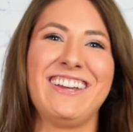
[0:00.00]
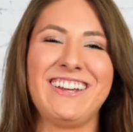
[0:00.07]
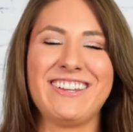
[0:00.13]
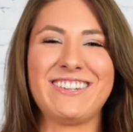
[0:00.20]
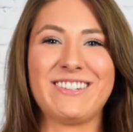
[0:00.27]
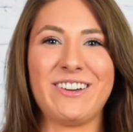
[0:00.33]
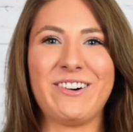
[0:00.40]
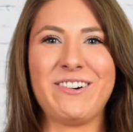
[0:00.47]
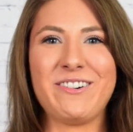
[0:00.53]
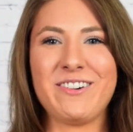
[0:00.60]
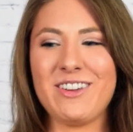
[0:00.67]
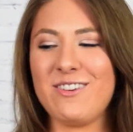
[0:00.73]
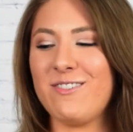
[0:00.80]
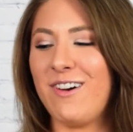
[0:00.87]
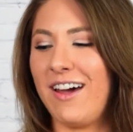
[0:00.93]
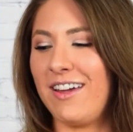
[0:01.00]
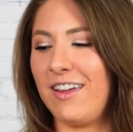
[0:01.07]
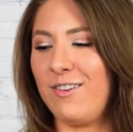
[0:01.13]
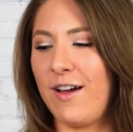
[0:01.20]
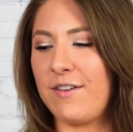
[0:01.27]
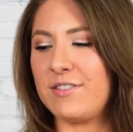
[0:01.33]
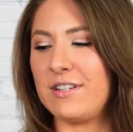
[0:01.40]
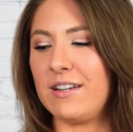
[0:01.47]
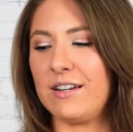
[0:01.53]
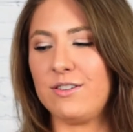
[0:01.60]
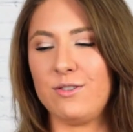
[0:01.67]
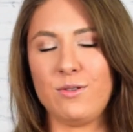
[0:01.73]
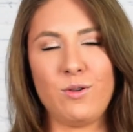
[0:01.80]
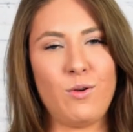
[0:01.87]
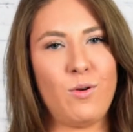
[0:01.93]
So you have to
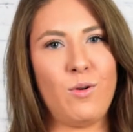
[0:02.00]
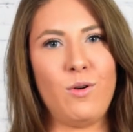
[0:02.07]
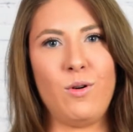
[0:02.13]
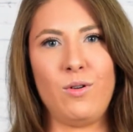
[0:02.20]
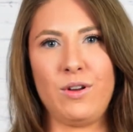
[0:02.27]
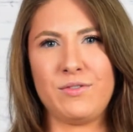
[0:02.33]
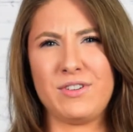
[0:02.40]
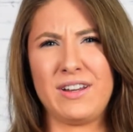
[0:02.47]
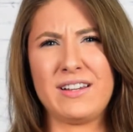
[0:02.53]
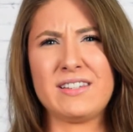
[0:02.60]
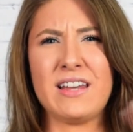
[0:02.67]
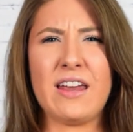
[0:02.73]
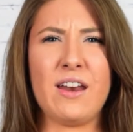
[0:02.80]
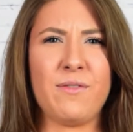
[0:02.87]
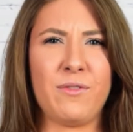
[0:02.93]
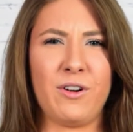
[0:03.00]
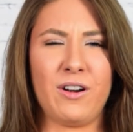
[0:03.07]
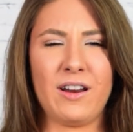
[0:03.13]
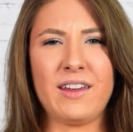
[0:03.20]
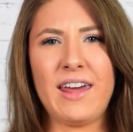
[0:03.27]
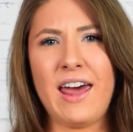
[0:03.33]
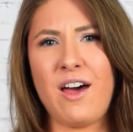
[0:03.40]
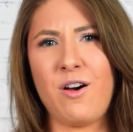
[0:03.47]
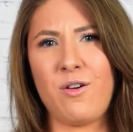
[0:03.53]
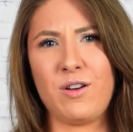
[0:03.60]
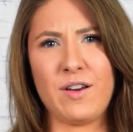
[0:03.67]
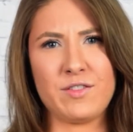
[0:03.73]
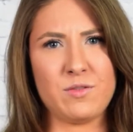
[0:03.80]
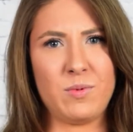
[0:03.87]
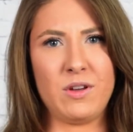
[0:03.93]
do the whole, you have to sign up for an account, and
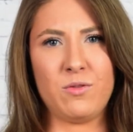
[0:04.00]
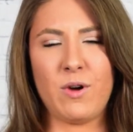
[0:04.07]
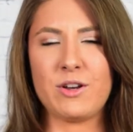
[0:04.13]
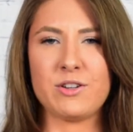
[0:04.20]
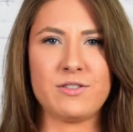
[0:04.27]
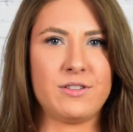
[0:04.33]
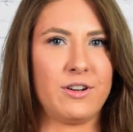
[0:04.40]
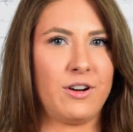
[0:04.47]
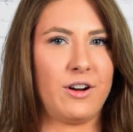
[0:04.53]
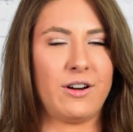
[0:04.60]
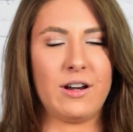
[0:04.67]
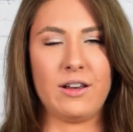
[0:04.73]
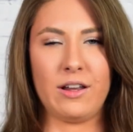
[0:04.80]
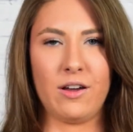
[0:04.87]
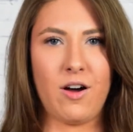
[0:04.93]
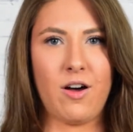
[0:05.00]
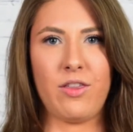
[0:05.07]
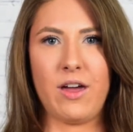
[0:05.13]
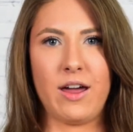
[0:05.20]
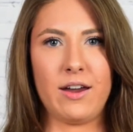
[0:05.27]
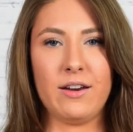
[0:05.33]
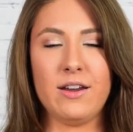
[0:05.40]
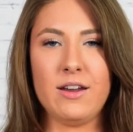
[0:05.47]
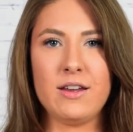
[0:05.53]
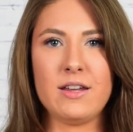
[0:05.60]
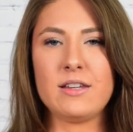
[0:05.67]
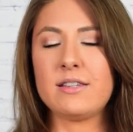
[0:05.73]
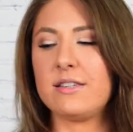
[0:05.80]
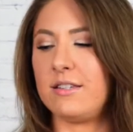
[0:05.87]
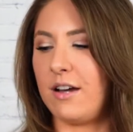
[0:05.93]
you have to be registered and all that
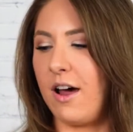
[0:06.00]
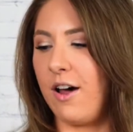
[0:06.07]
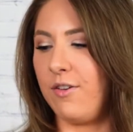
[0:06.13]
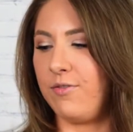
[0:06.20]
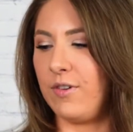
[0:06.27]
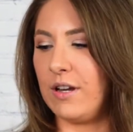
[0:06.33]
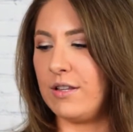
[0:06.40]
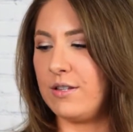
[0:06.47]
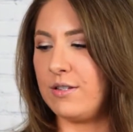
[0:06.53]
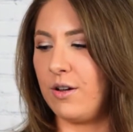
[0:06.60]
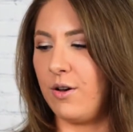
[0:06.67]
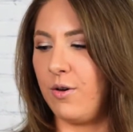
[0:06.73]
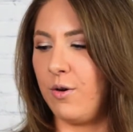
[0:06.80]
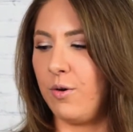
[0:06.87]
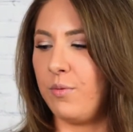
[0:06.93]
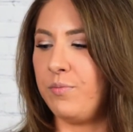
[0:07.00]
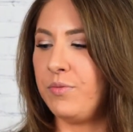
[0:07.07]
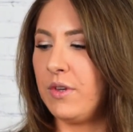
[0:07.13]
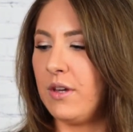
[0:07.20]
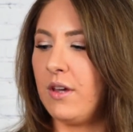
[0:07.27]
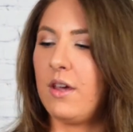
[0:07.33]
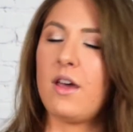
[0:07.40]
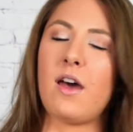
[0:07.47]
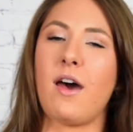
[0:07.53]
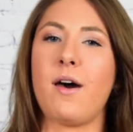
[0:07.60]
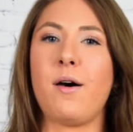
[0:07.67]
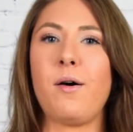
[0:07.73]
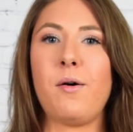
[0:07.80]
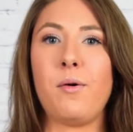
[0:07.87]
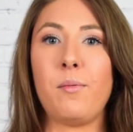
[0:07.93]
stuff. And so
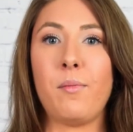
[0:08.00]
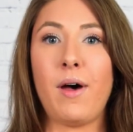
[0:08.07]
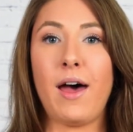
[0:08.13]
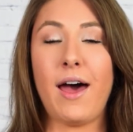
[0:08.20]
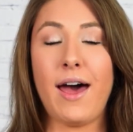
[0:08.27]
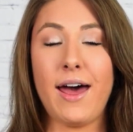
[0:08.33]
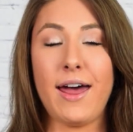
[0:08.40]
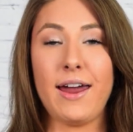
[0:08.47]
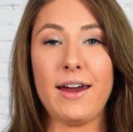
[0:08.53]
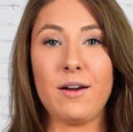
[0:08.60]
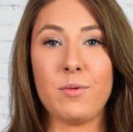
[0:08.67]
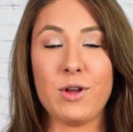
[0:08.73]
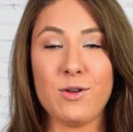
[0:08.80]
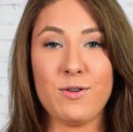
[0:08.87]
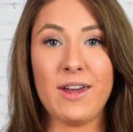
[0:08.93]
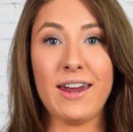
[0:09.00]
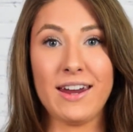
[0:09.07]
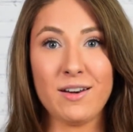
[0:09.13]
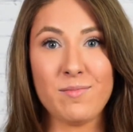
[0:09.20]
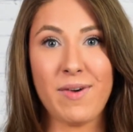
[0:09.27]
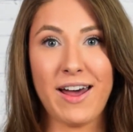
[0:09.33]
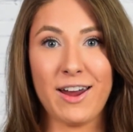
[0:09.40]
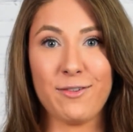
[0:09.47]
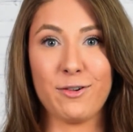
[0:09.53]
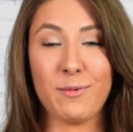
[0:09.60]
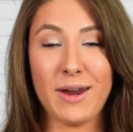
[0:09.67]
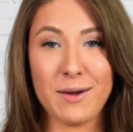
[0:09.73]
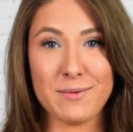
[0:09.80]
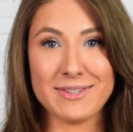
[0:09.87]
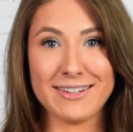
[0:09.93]
you can buy it from
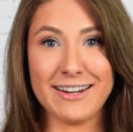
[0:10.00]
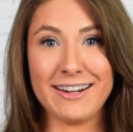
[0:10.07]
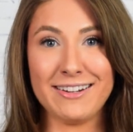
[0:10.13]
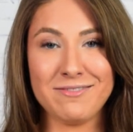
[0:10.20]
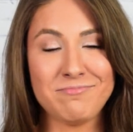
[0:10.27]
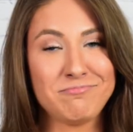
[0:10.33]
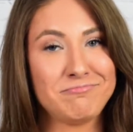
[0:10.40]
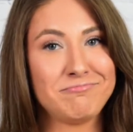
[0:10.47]
Amazon.